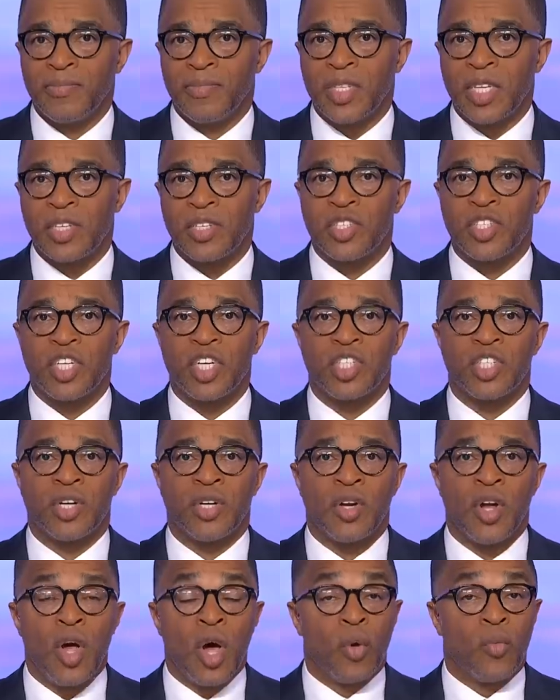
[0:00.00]
The
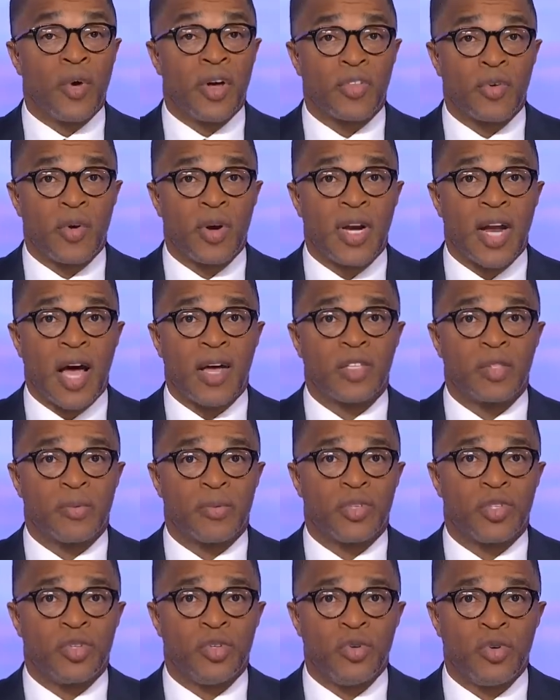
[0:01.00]
decision whether or not to
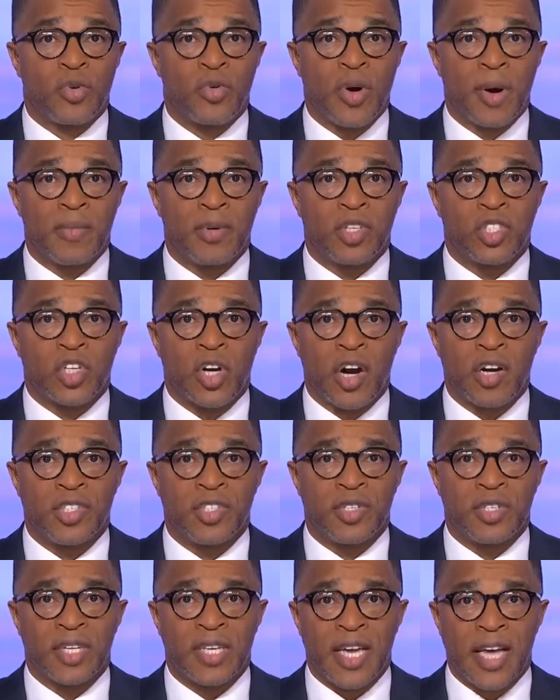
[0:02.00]
pursue criminal
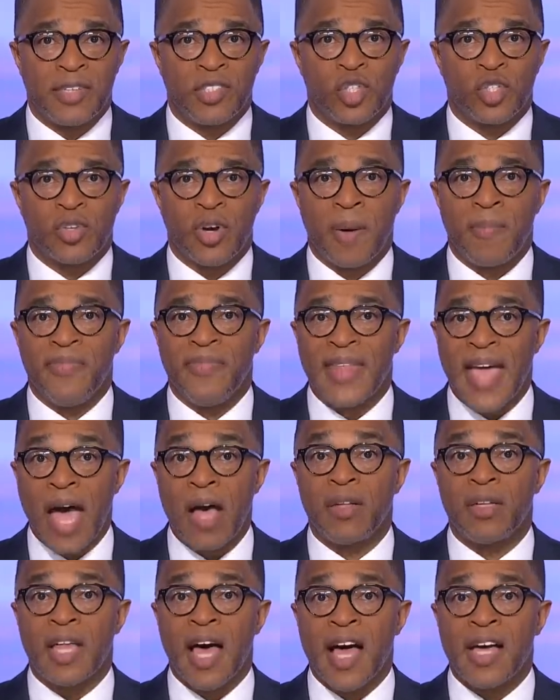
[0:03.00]
charges against Trump
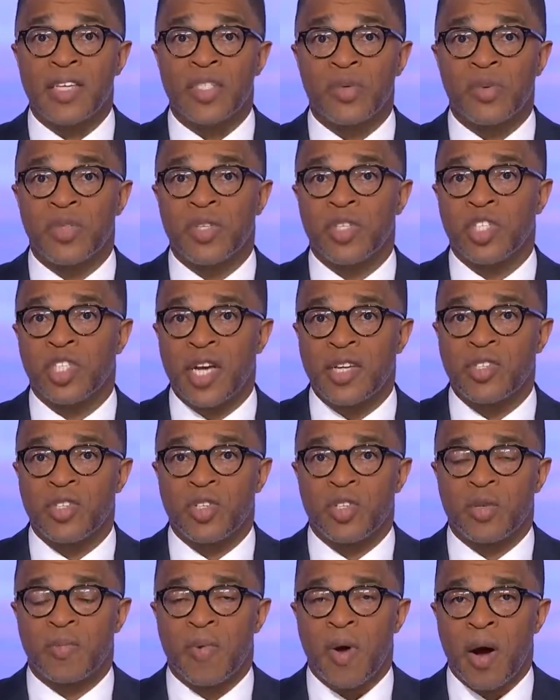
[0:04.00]
now lies with the
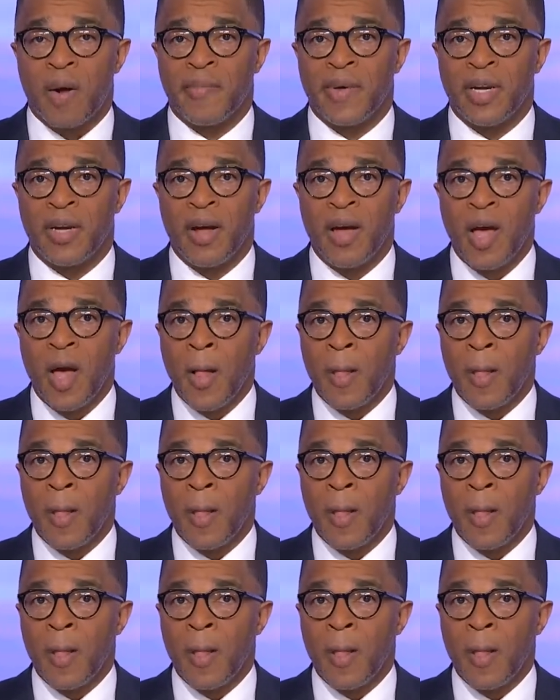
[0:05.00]
Justice Department,